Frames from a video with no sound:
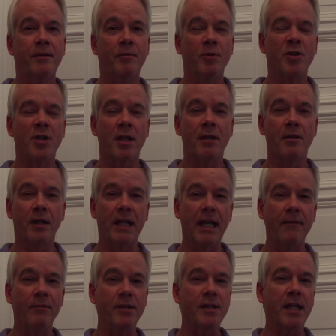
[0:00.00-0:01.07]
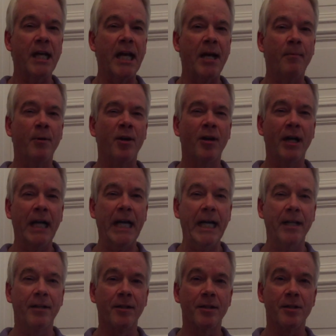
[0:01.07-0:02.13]
which they either gave us a hammer or
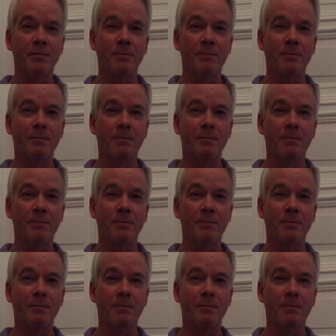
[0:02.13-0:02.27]
handed us